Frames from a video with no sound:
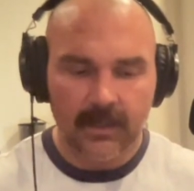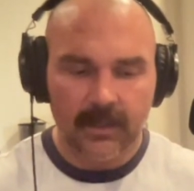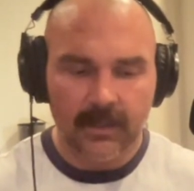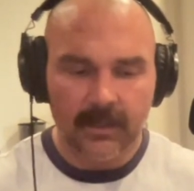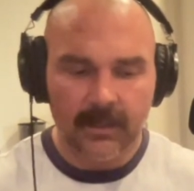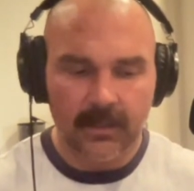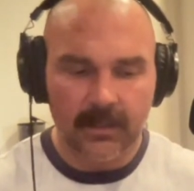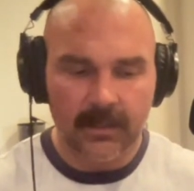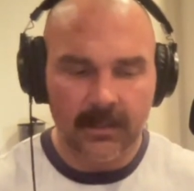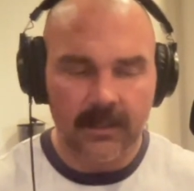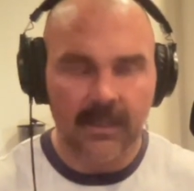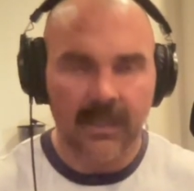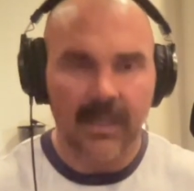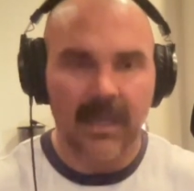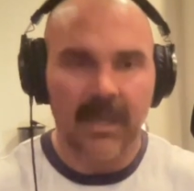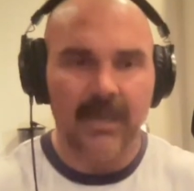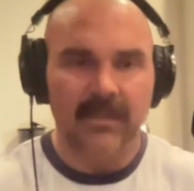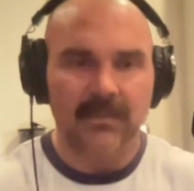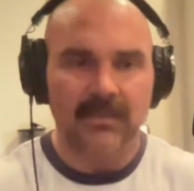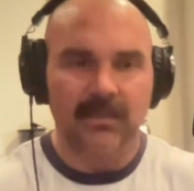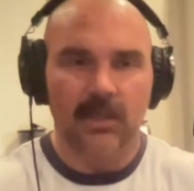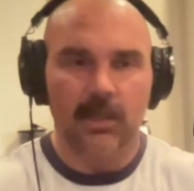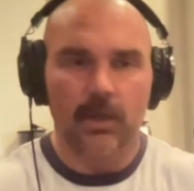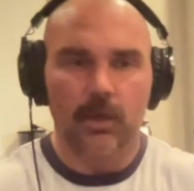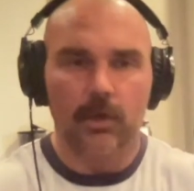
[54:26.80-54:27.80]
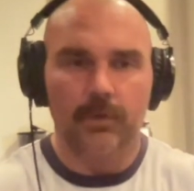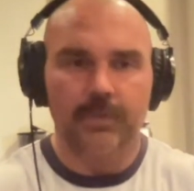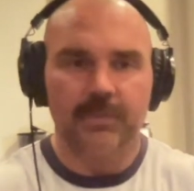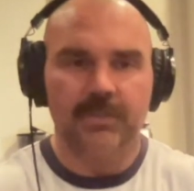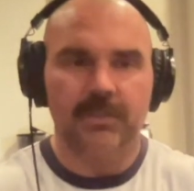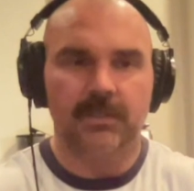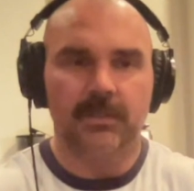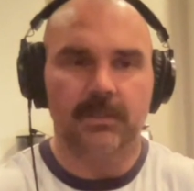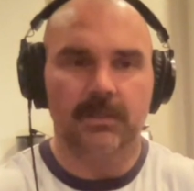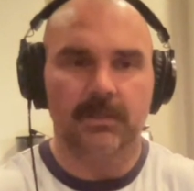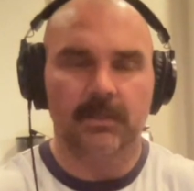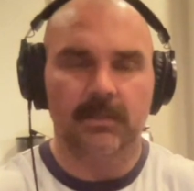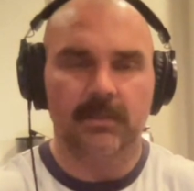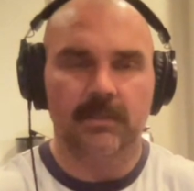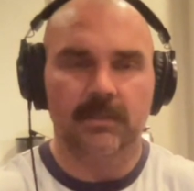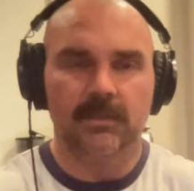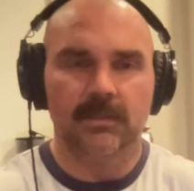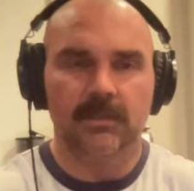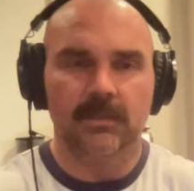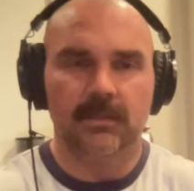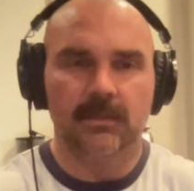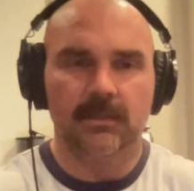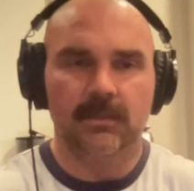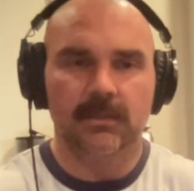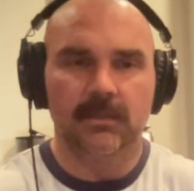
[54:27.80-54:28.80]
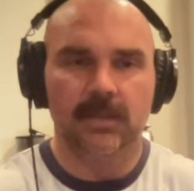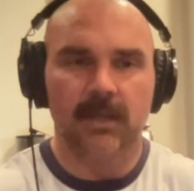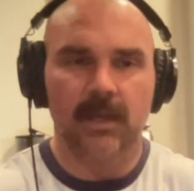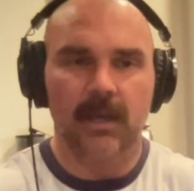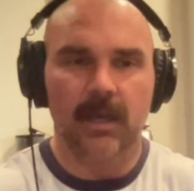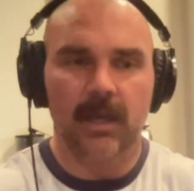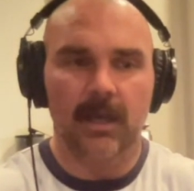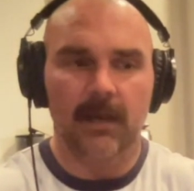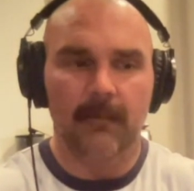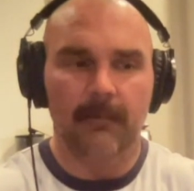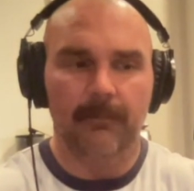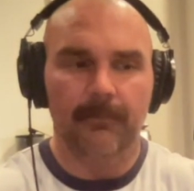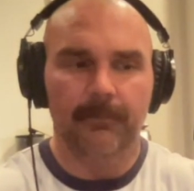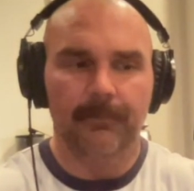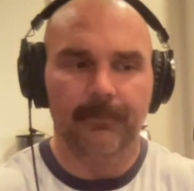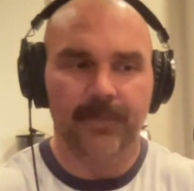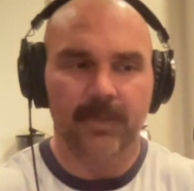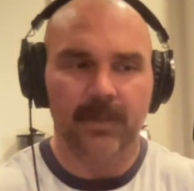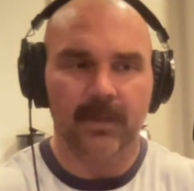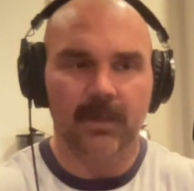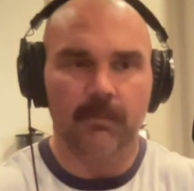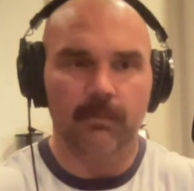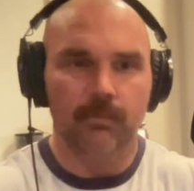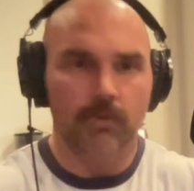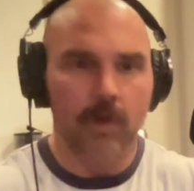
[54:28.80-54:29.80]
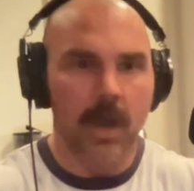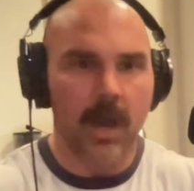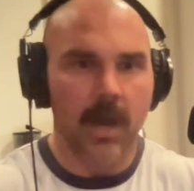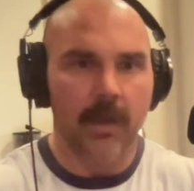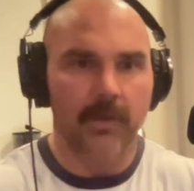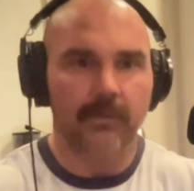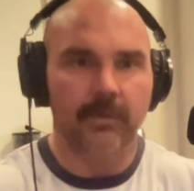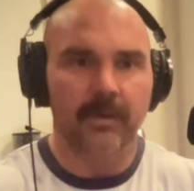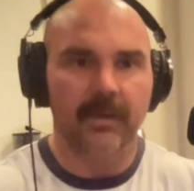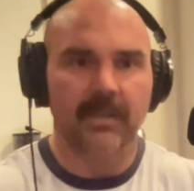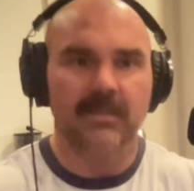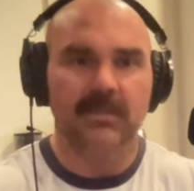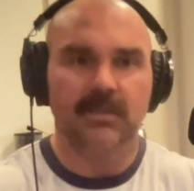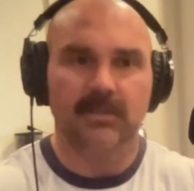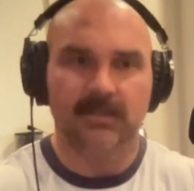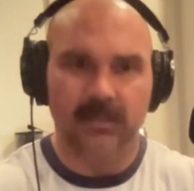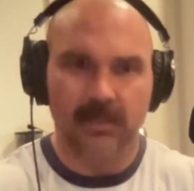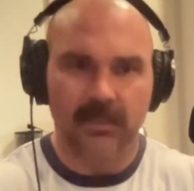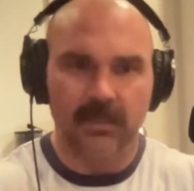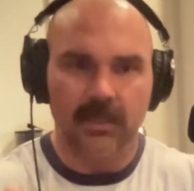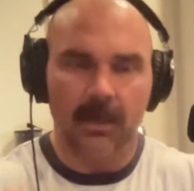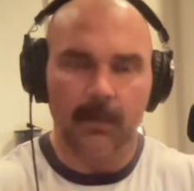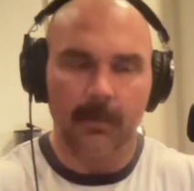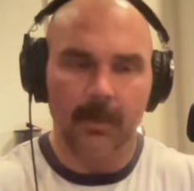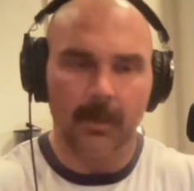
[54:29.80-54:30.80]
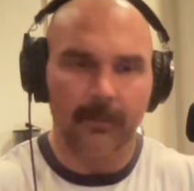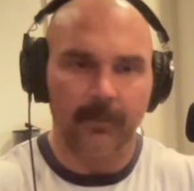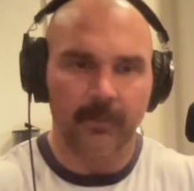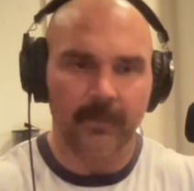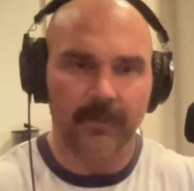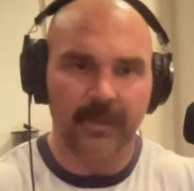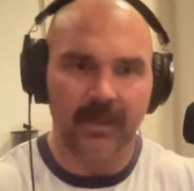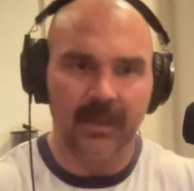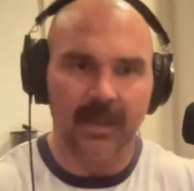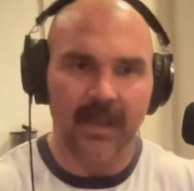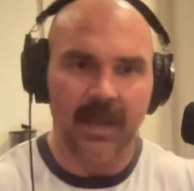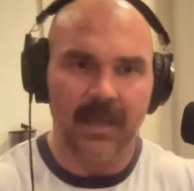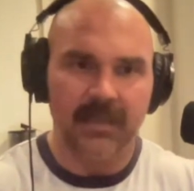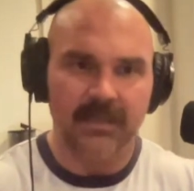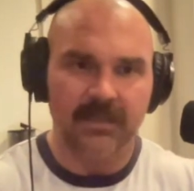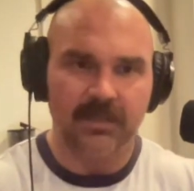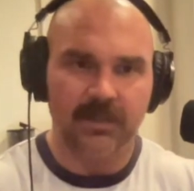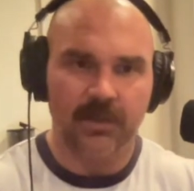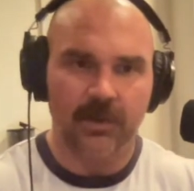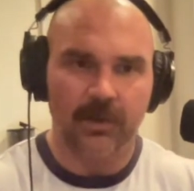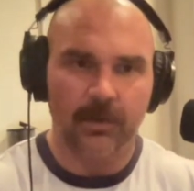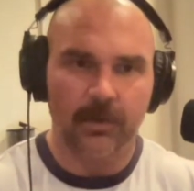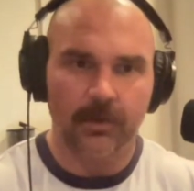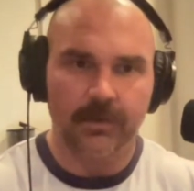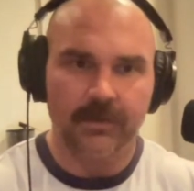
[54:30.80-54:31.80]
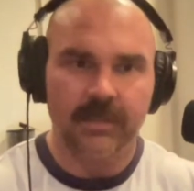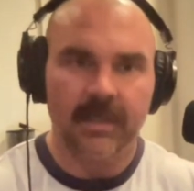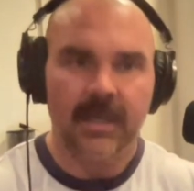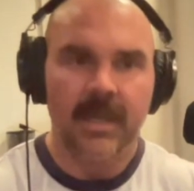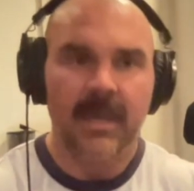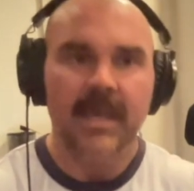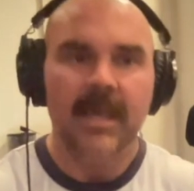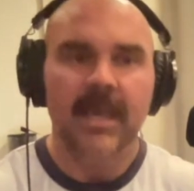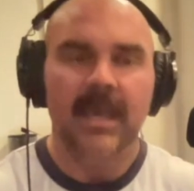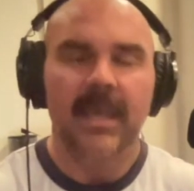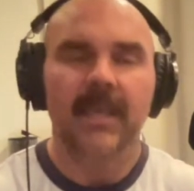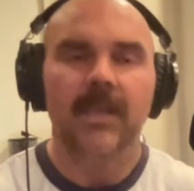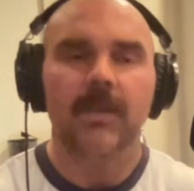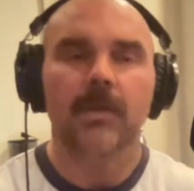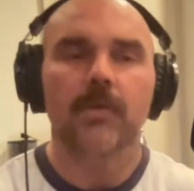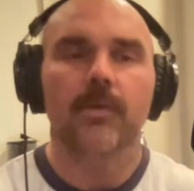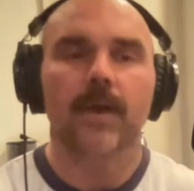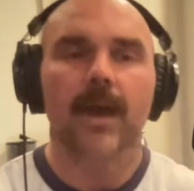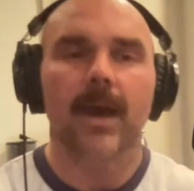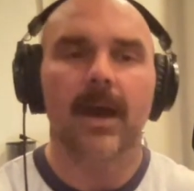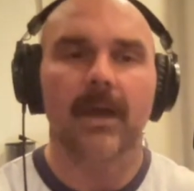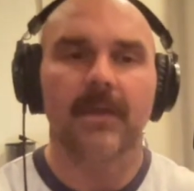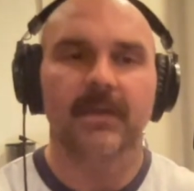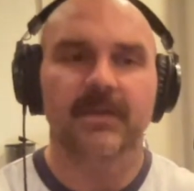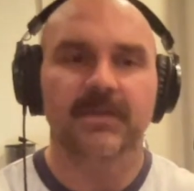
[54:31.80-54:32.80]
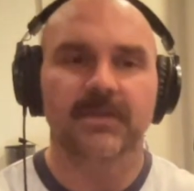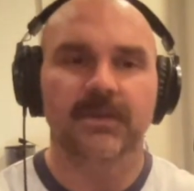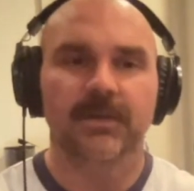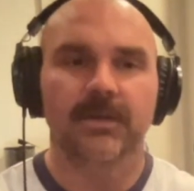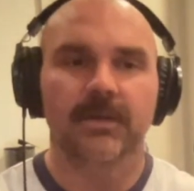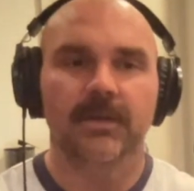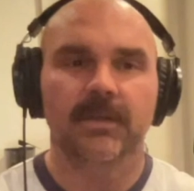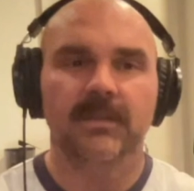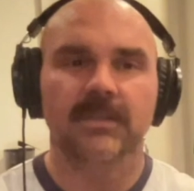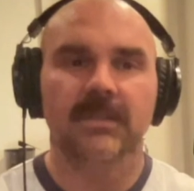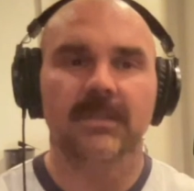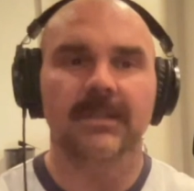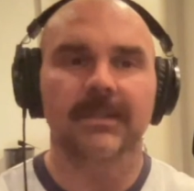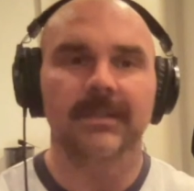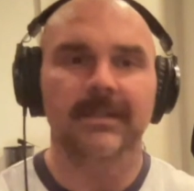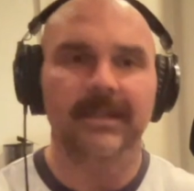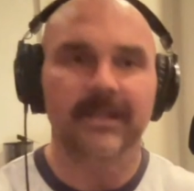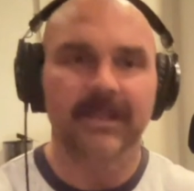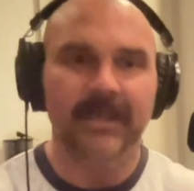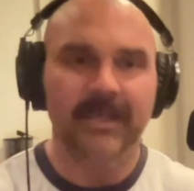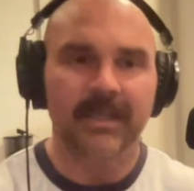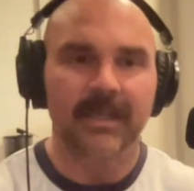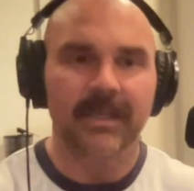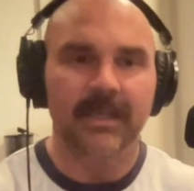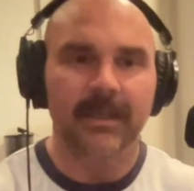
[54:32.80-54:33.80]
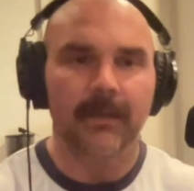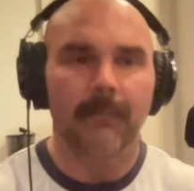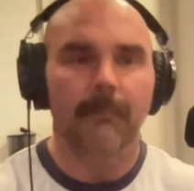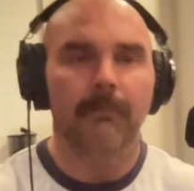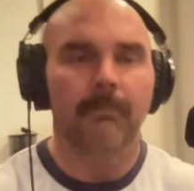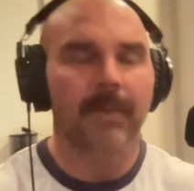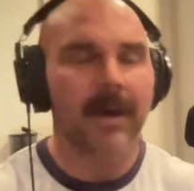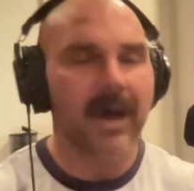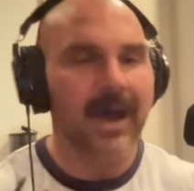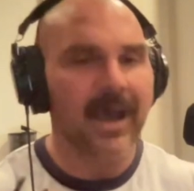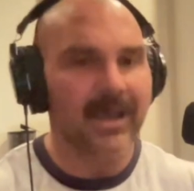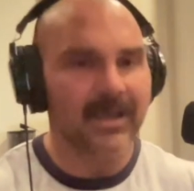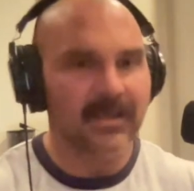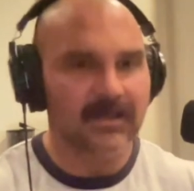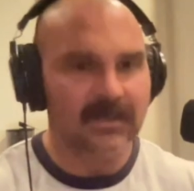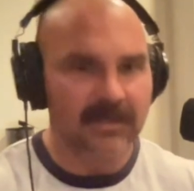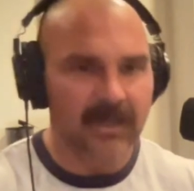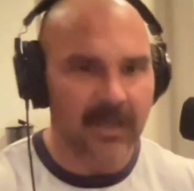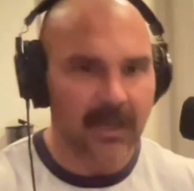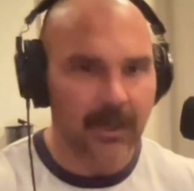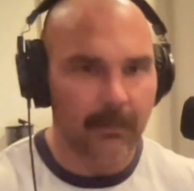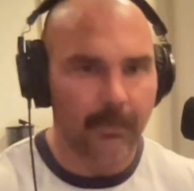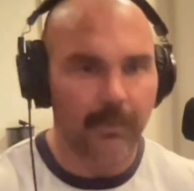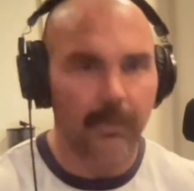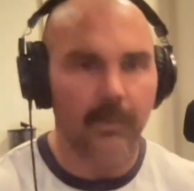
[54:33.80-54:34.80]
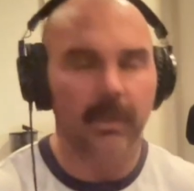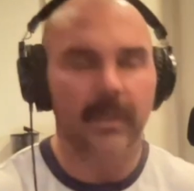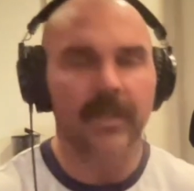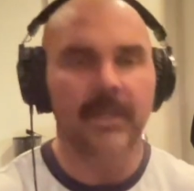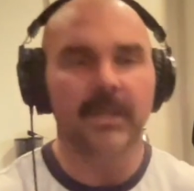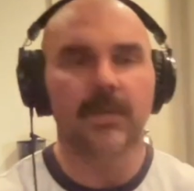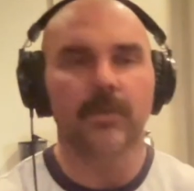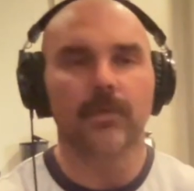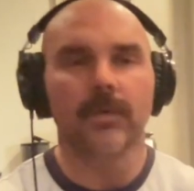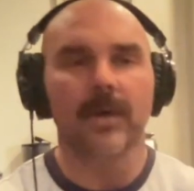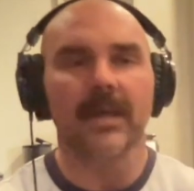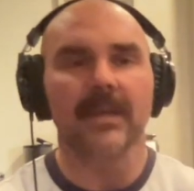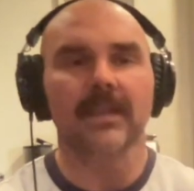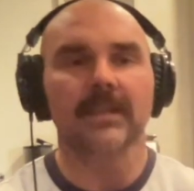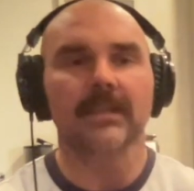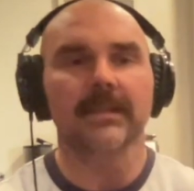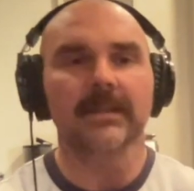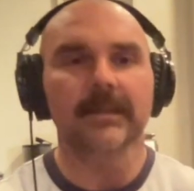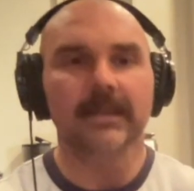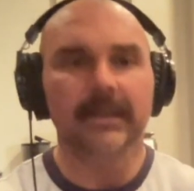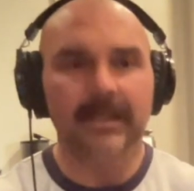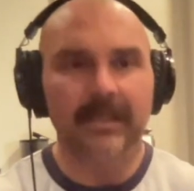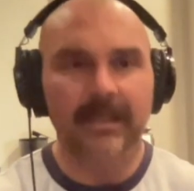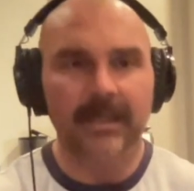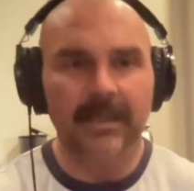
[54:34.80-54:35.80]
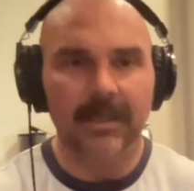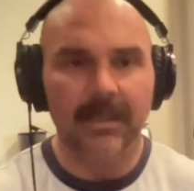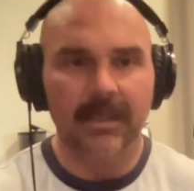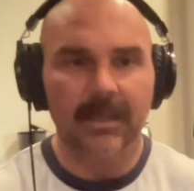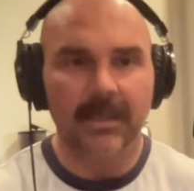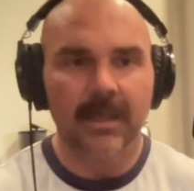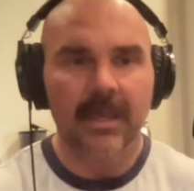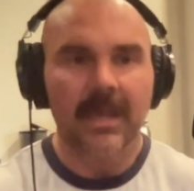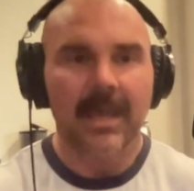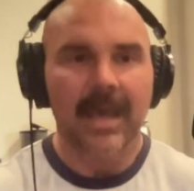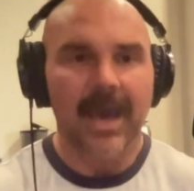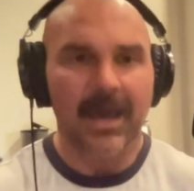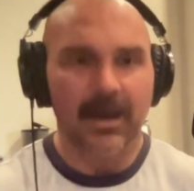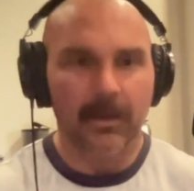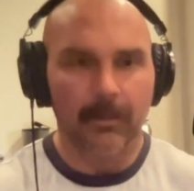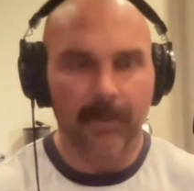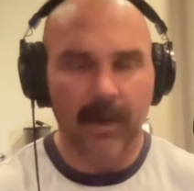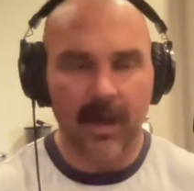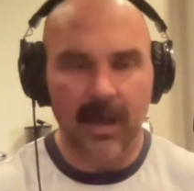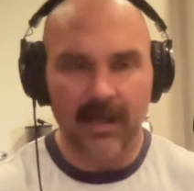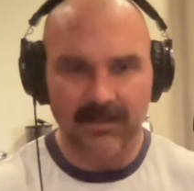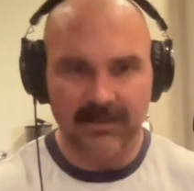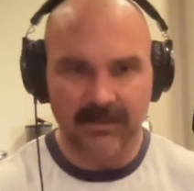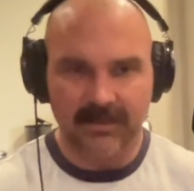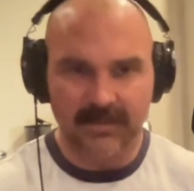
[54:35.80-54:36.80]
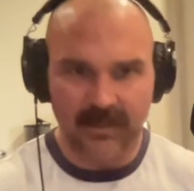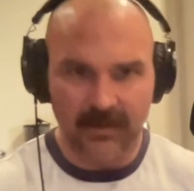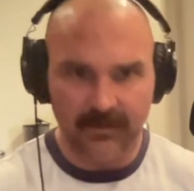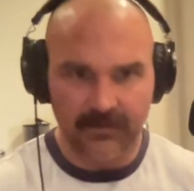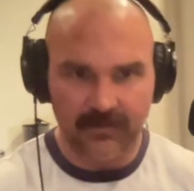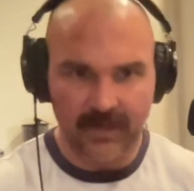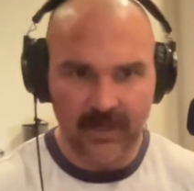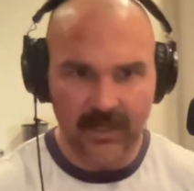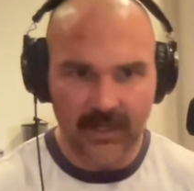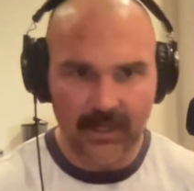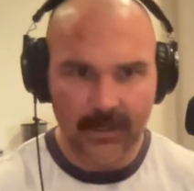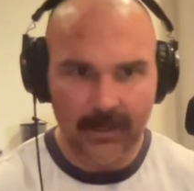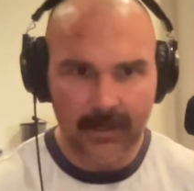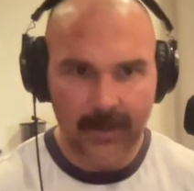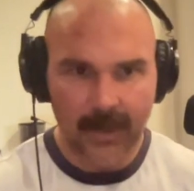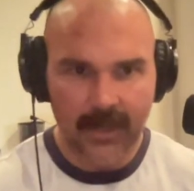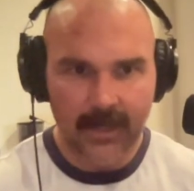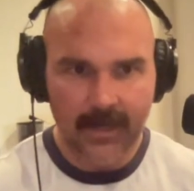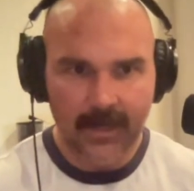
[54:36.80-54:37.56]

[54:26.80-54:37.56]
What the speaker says: get the guys and girls to the camaraderie to come up with the guys and girls. He knew how to lead by example and knew how to lead out of positivity.